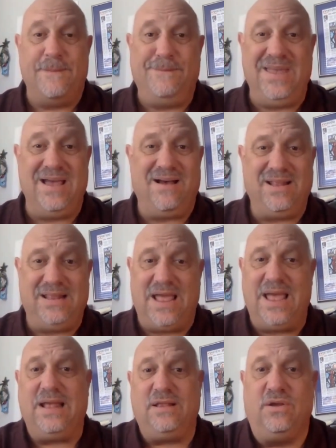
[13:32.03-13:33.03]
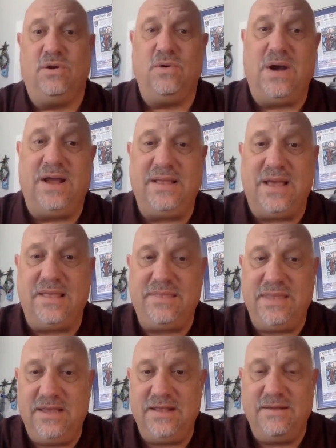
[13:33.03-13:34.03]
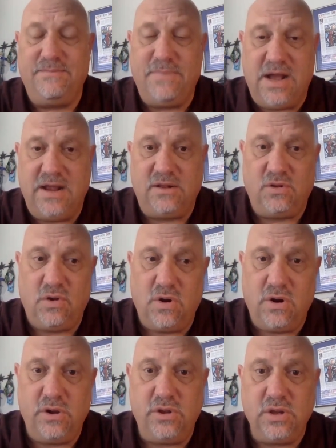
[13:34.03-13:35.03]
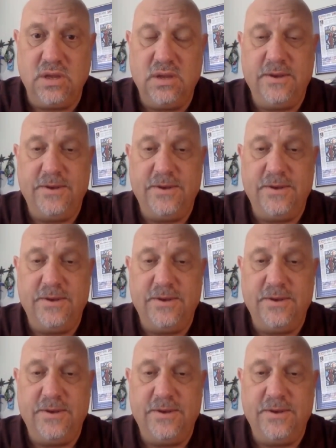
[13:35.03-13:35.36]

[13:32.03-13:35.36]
Beyond that, though, I think that by and large,